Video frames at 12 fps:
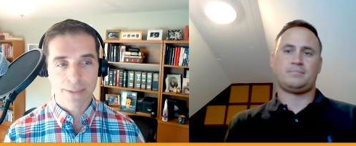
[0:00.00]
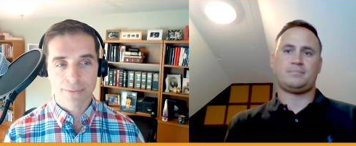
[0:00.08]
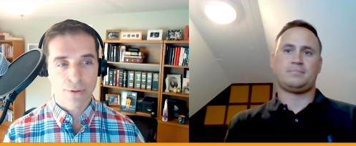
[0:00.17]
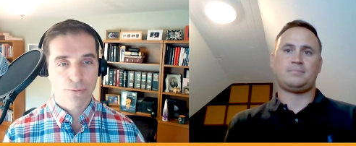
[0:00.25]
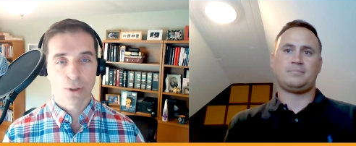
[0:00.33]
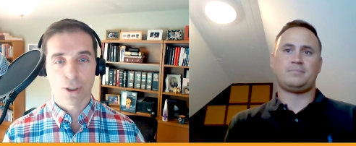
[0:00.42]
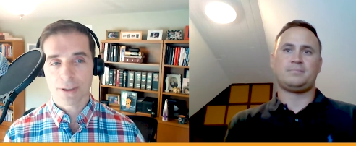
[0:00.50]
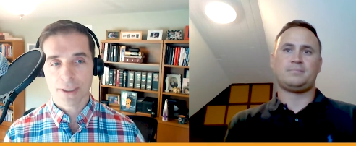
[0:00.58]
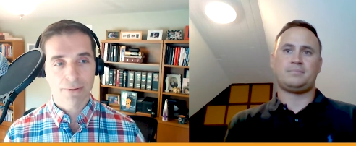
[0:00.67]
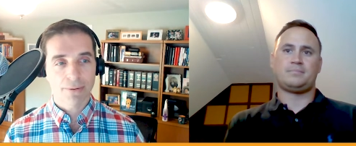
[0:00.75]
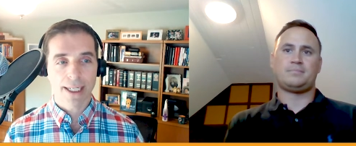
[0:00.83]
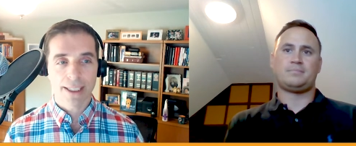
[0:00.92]
Speaker 1: even the
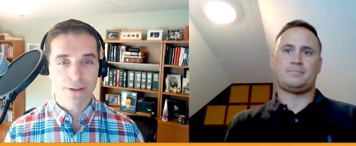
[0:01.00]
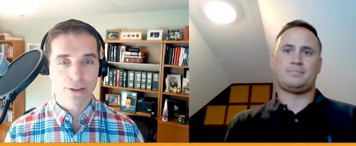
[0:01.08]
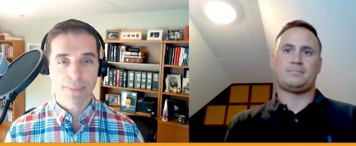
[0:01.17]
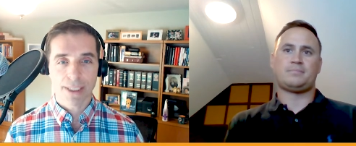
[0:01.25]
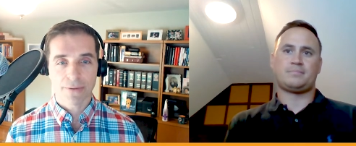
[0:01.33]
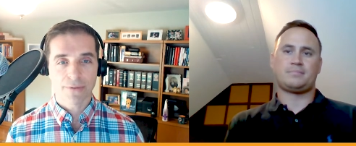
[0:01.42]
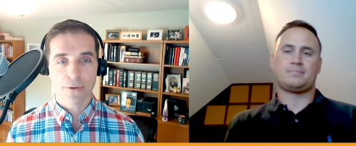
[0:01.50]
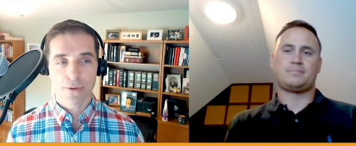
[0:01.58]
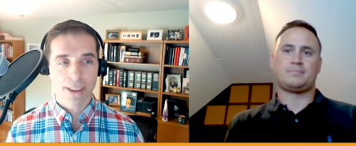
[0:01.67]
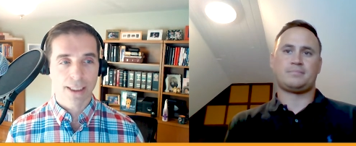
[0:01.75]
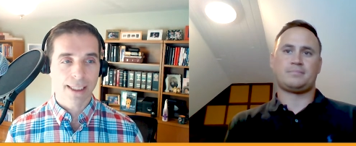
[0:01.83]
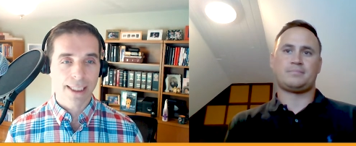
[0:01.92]
royalty rights are being further
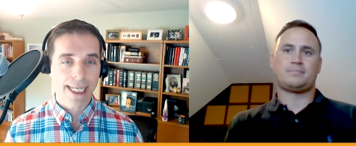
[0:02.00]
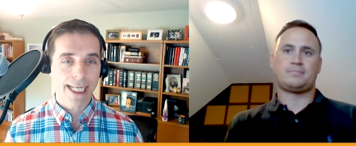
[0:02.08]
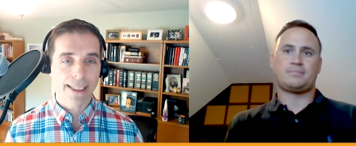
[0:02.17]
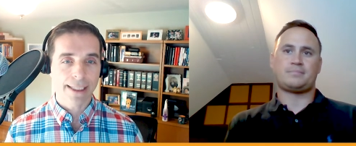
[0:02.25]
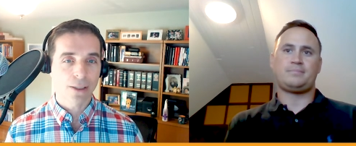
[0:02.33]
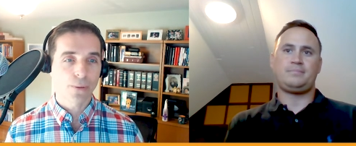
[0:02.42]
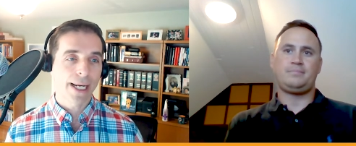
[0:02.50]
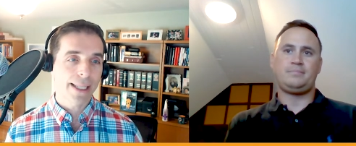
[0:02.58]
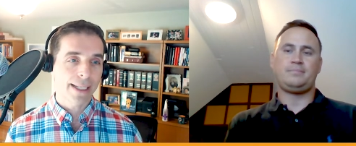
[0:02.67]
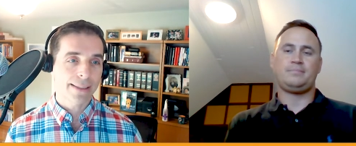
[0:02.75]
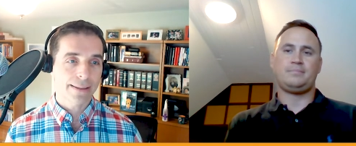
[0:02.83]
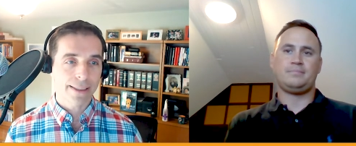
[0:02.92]
delineated in a way
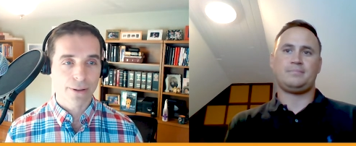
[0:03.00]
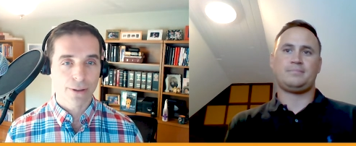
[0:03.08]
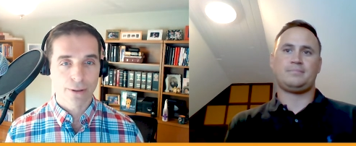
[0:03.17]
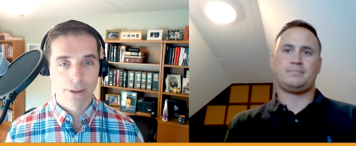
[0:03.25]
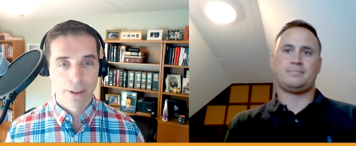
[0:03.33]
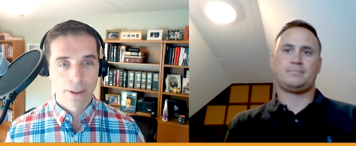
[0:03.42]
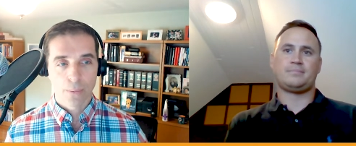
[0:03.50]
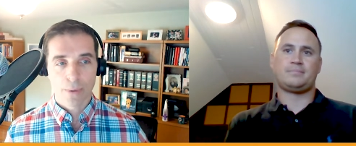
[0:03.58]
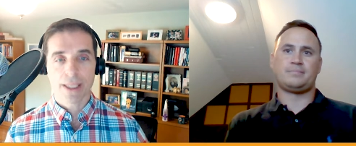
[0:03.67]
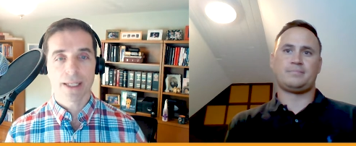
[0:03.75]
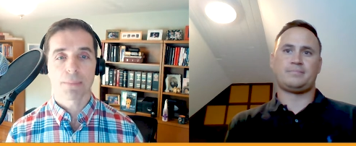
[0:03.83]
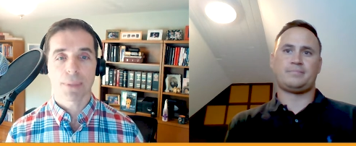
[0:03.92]
that's either
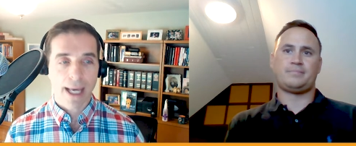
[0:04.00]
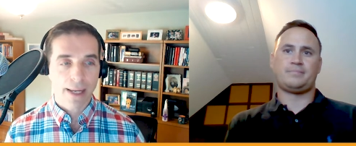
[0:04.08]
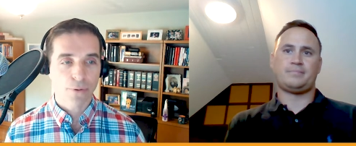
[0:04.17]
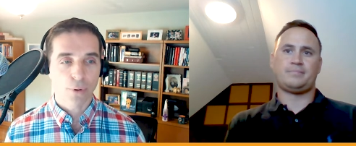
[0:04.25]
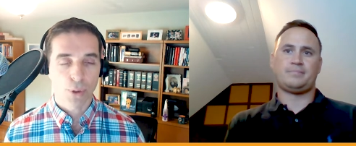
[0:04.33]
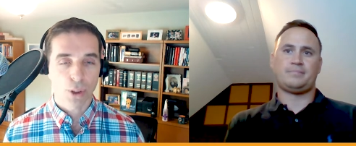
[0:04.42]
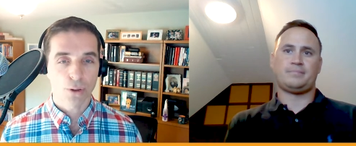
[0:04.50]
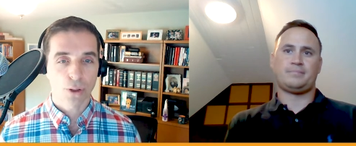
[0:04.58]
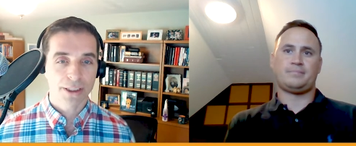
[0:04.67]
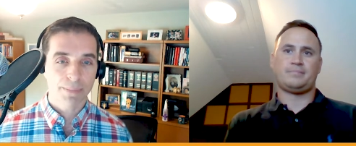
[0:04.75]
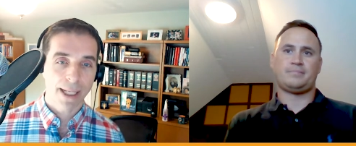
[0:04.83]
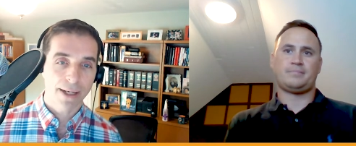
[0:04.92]
within a platform or
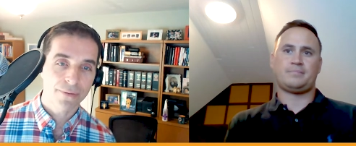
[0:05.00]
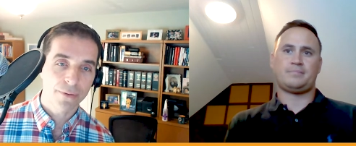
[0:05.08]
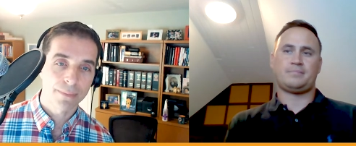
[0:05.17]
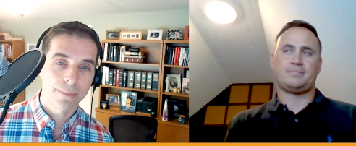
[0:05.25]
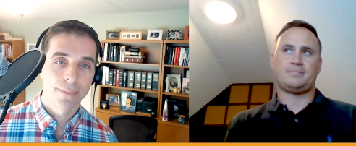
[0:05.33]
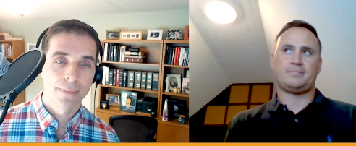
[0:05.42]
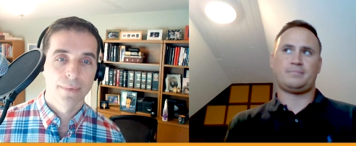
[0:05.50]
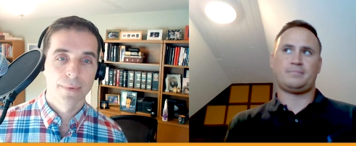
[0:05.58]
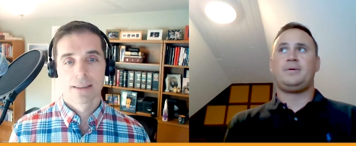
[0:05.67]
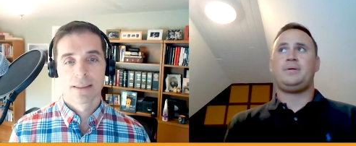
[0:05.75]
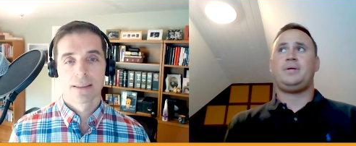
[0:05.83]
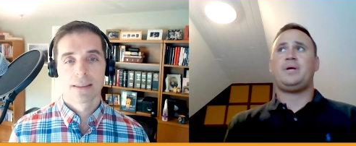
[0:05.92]
cross-platform?
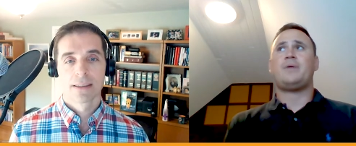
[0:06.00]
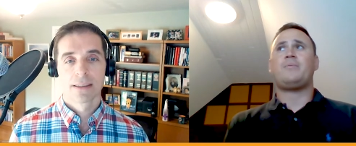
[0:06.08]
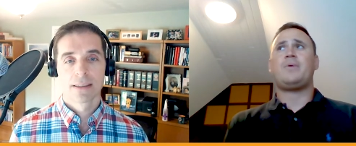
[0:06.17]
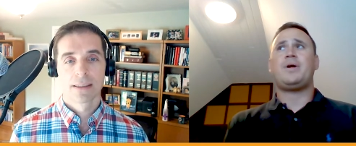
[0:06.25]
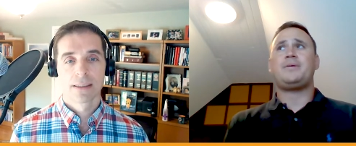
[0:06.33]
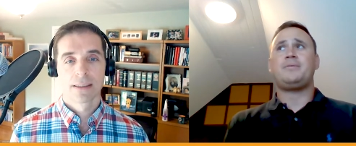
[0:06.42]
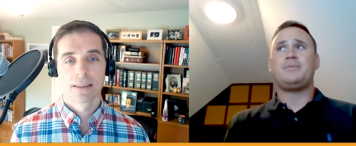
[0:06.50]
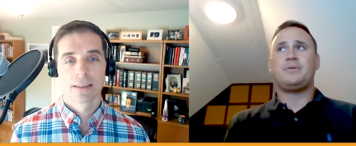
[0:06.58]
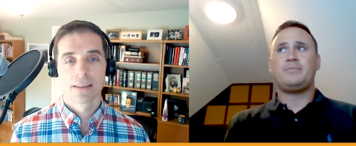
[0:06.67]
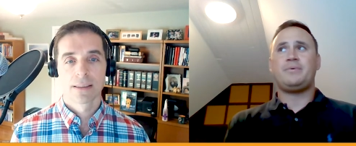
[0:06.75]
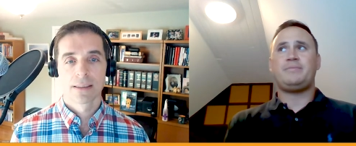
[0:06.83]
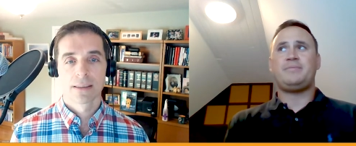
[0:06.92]
Speaker 2: Yeah, well, I don't know
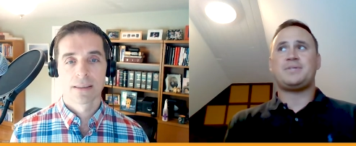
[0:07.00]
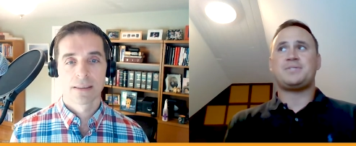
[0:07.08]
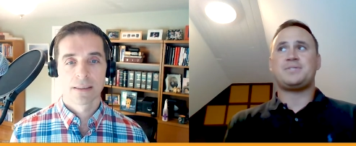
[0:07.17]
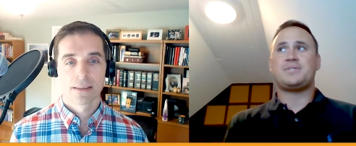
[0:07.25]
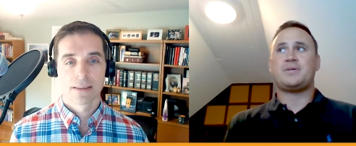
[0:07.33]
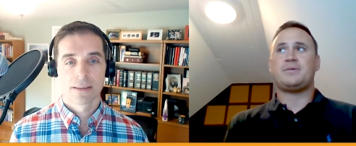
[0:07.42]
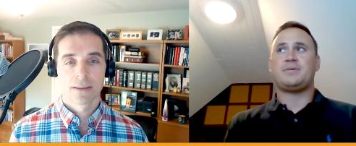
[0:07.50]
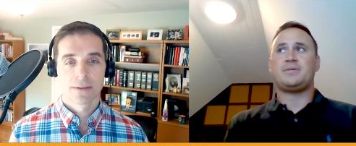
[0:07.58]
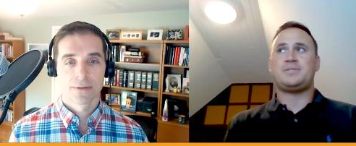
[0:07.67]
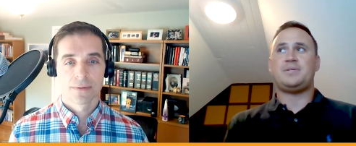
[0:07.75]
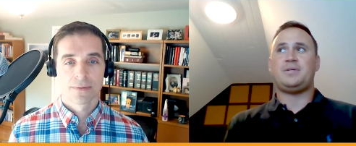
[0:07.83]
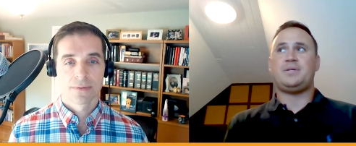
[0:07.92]
that we've
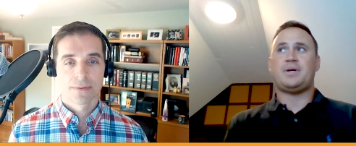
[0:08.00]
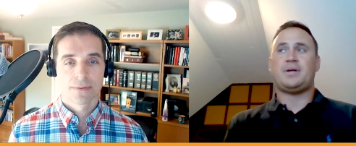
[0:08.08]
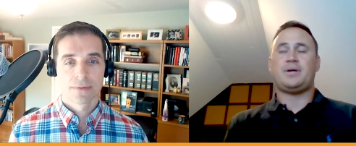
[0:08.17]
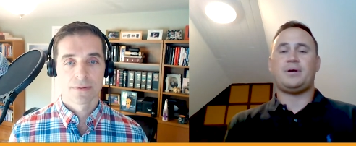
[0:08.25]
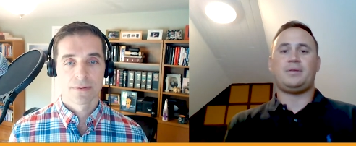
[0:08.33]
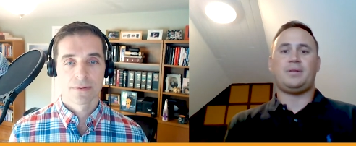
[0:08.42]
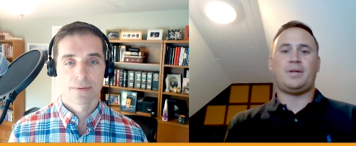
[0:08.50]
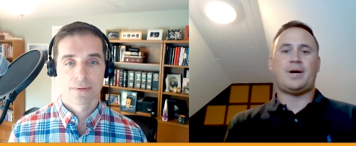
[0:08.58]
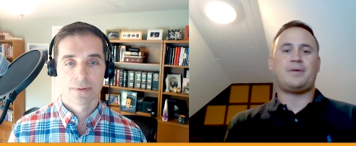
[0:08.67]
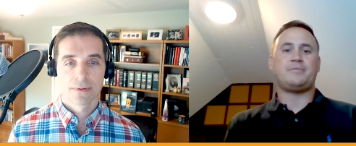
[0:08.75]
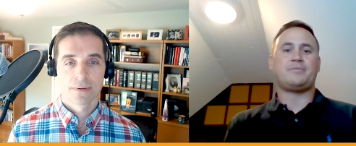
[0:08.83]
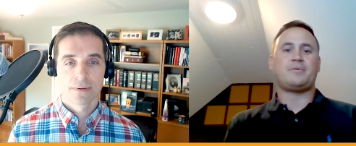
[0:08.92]
necessarily seen yet a
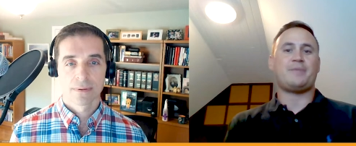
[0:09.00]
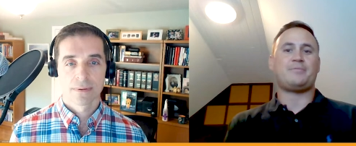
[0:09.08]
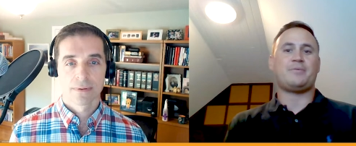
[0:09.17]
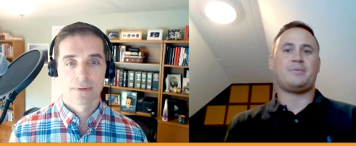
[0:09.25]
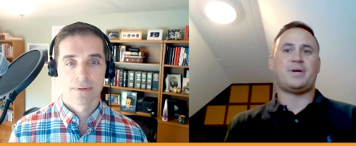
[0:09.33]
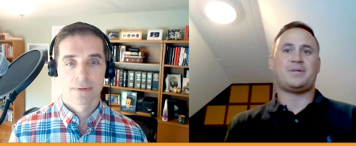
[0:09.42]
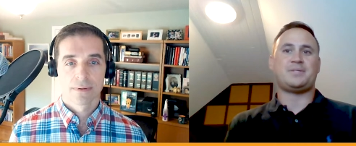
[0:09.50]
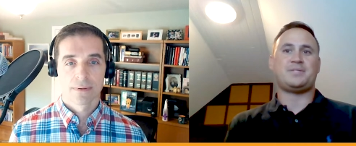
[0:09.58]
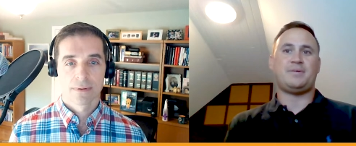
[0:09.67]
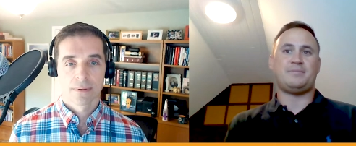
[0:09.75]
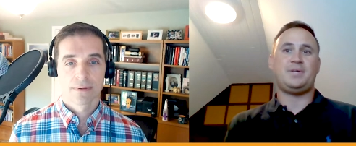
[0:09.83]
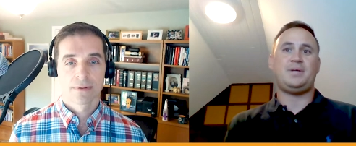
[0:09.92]
lot of platform
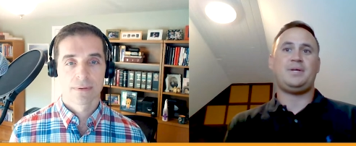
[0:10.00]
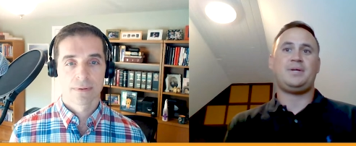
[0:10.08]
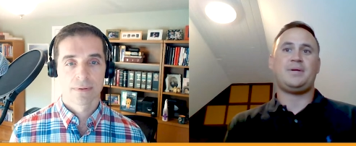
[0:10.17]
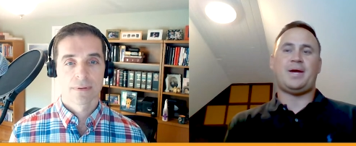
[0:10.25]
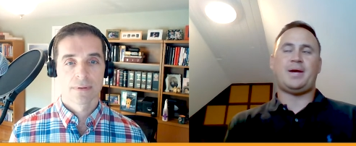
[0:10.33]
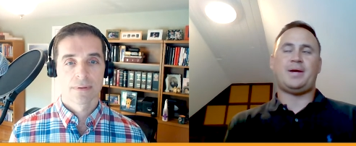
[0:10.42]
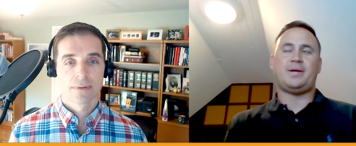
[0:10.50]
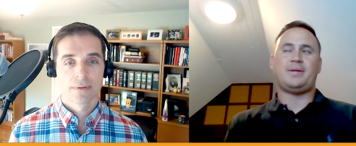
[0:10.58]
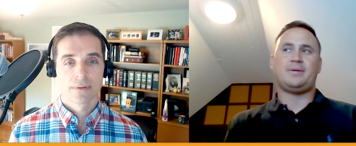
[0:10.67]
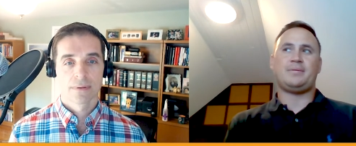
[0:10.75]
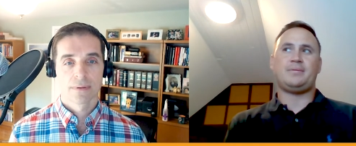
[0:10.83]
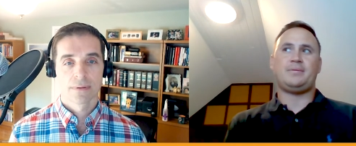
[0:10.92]
activity.
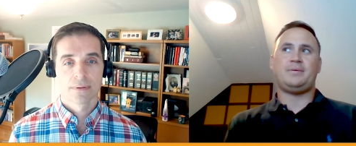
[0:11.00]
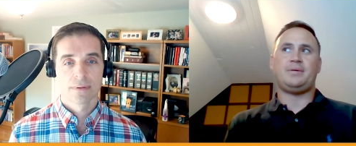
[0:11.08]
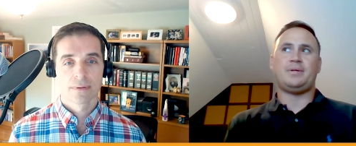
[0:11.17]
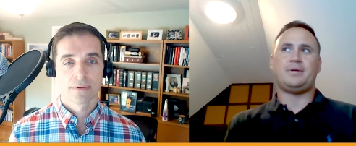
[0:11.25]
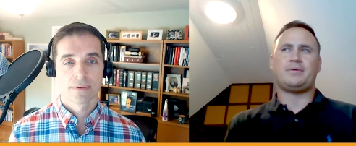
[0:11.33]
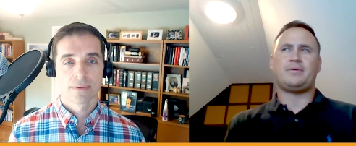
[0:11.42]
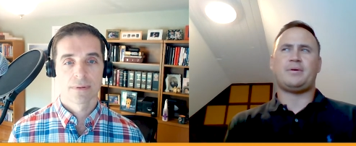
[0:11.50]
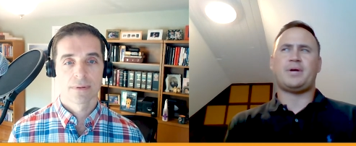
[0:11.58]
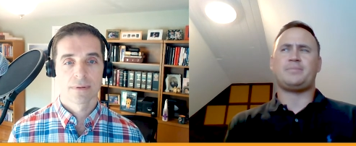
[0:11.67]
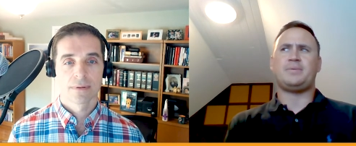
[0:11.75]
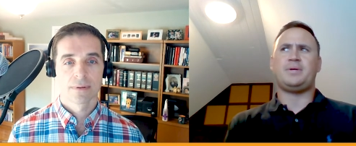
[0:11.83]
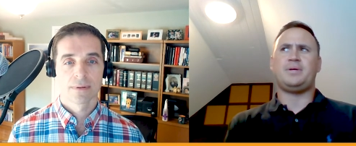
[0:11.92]
And, you know, correct